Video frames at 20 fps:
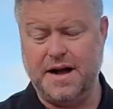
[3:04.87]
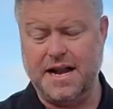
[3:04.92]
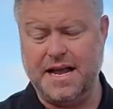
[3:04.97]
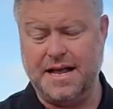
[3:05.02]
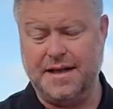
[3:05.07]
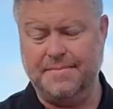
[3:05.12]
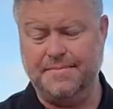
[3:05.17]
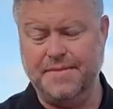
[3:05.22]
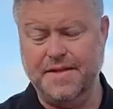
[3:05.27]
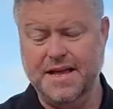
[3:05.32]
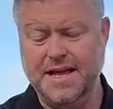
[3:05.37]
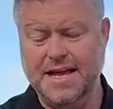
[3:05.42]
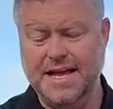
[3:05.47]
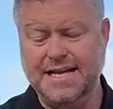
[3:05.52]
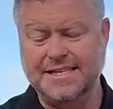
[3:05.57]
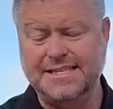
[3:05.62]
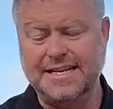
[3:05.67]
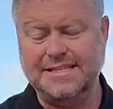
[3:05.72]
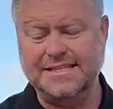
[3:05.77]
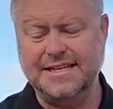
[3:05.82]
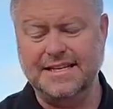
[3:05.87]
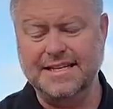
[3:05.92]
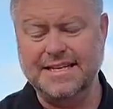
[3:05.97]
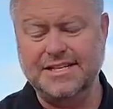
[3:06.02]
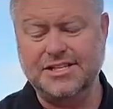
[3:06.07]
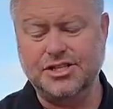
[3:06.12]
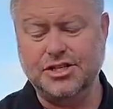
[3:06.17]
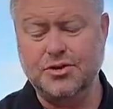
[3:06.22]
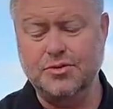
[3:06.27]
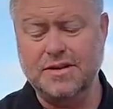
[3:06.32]
money. It says in at
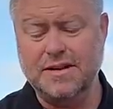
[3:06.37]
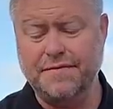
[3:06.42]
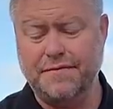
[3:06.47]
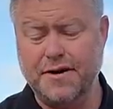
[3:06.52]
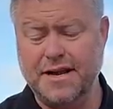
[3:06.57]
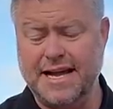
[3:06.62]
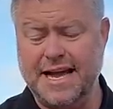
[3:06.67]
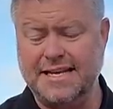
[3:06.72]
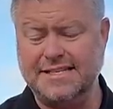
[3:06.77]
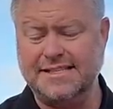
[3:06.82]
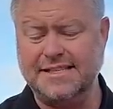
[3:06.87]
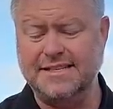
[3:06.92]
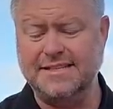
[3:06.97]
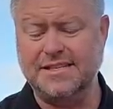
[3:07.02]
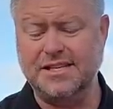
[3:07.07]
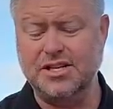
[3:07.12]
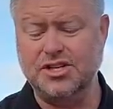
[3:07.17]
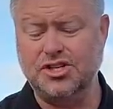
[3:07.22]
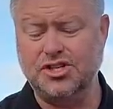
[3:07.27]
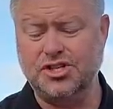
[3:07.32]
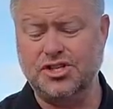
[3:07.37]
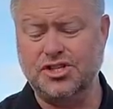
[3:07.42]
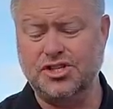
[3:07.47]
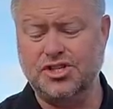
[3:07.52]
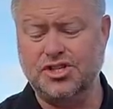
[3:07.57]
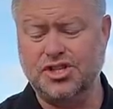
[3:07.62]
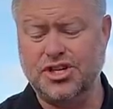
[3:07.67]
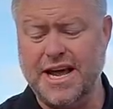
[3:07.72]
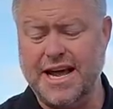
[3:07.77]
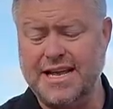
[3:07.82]
least two different cases,
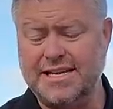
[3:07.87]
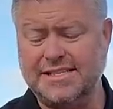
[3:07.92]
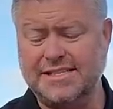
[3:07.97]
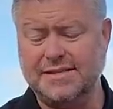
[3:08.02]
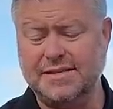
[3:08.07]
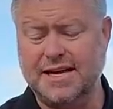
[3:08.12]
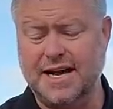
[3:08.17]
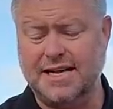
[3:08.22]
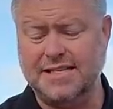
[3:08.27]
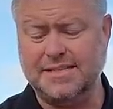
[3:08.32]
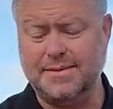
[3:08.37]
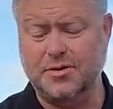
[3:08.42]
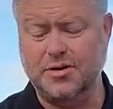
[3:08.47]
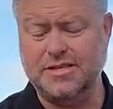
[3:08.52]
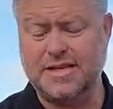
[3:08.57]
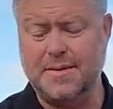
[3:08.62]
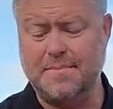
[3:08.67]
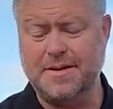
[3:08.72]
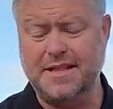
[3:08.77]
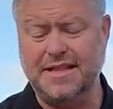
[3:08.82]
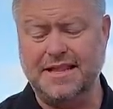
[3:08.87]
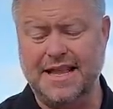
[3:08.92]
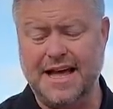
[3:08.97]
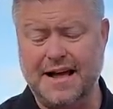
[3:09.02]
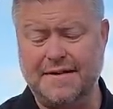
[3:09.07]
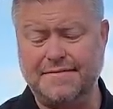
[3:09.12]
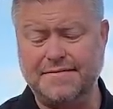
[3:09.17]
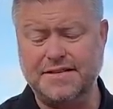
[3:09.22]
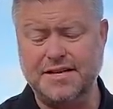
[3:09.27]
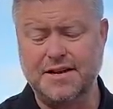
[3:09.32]
Chase customers have been
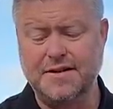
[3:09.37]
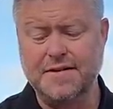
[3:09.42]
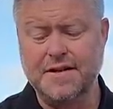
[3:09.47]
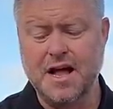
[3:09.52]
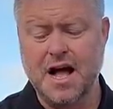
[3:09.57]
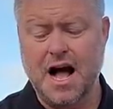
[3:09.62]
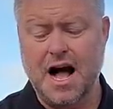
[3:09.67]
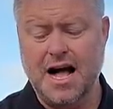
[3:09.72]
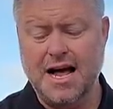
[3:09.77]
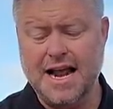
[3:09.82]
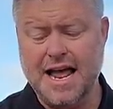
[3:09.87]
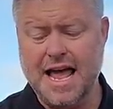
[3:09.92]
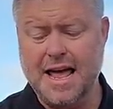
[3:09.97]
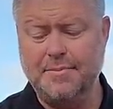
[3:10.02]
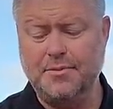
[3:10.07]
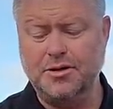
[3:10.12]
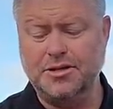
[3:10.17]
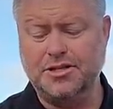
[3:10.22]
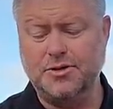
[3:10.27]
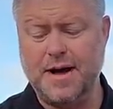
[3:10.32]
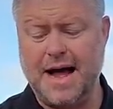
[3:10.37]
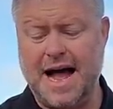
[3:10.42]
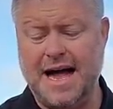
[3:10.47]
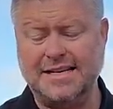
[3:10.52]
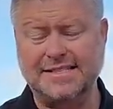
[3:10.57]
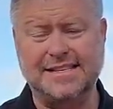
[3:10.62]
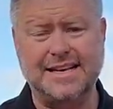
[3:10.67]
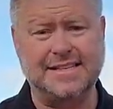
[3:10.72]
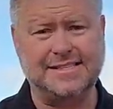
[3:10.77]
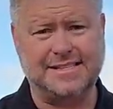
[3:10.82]
left unable to
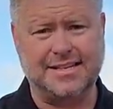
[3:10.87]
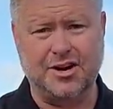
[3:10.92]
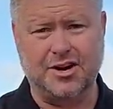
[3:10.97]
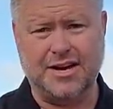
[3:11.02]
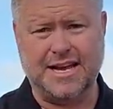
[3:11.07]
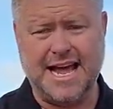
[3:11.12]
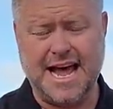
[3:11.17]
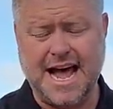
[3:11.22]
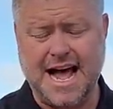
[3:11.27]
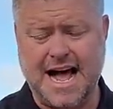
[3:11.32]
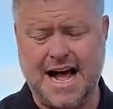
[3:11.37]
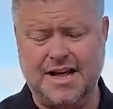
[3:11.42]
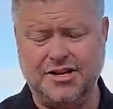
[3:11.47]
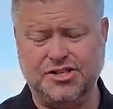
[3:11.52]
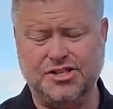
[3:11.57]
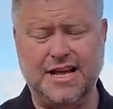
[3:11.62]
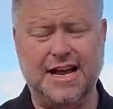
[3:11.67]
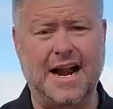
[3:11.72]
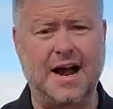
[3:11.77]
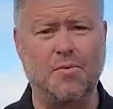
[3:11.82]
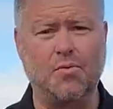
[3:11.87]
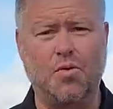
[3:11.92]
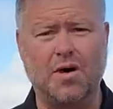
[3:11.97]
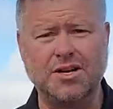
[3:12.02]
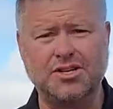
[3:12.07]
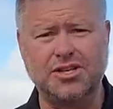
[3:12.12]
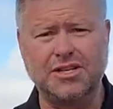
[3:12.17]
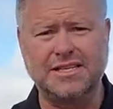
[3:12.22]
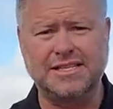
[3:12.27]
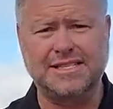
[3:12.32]
access their cash. And I
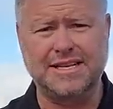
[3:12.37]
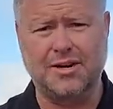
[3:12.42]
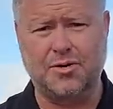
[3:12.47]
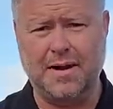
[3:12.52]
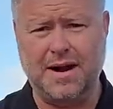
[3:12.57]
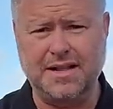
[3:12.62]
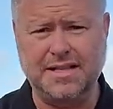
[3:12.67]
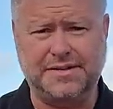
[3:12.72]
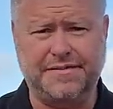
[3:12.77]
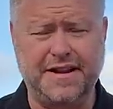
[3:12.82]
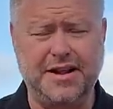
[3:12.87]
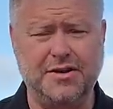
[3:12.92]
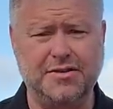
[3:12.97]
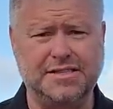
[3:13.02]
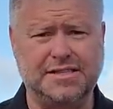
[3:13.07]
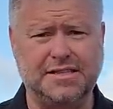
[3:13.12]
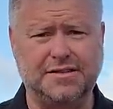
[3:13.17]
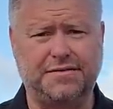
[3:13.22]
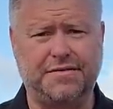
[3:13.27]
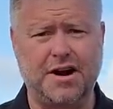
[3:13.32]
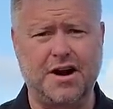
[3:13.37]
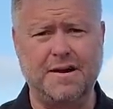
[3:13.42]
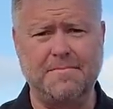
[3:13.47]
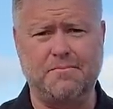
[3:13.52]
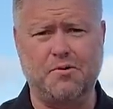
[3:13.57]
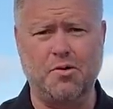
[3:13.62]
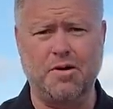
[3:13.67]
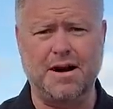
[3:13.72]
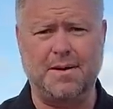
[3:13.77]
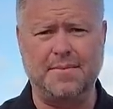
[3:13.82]
want you to stick around in this video. This is very
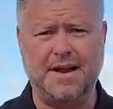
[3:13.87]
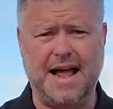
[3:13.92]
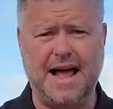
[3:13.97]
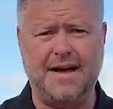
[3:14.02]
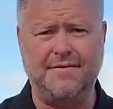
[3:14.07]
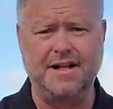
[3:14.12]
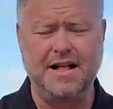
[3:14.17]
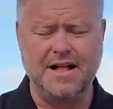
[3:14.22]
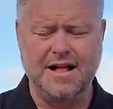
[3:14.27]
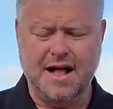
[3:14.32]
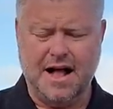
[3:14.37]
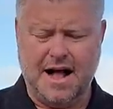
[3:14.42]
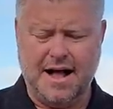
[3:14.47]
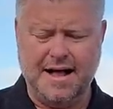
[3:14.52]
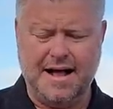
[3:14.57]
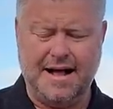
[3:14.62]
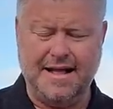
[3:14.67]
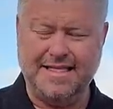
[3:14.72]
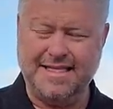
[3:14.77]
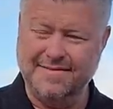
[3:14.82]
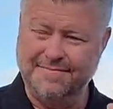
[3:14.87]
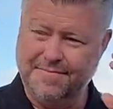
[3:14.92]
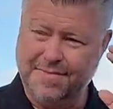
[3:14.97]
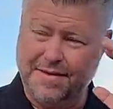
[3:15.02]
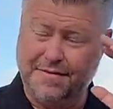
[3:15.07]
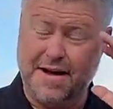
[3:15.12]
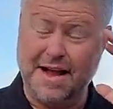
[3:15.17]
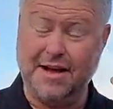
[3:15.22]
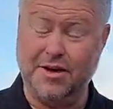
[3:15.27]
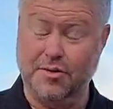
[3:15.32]
important. I'm going to have, I, I,
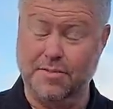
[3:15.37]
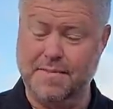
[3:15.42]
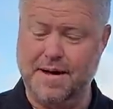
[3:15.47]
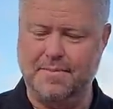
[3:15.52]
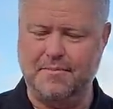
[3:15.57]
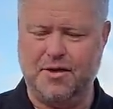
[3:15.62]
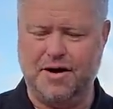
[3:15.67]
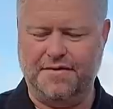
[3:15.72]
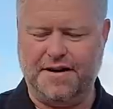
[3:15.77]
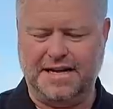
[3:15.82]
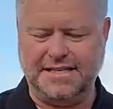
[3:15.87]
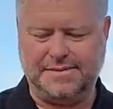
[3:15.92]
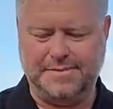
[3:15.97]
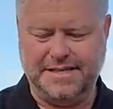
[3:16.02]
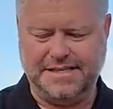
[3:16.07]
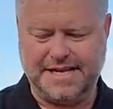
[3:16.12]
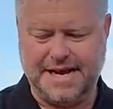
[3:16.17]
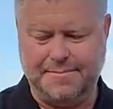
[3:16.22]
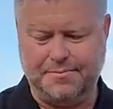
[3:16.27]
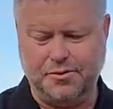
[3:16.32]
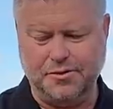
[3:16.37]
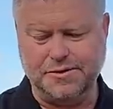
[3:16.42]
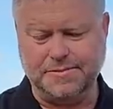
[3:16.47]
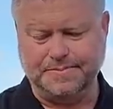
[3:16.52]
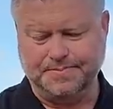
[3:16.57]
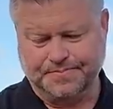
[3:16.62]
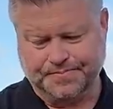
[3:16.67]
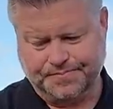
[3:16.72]
if I can remember, I've got some examples.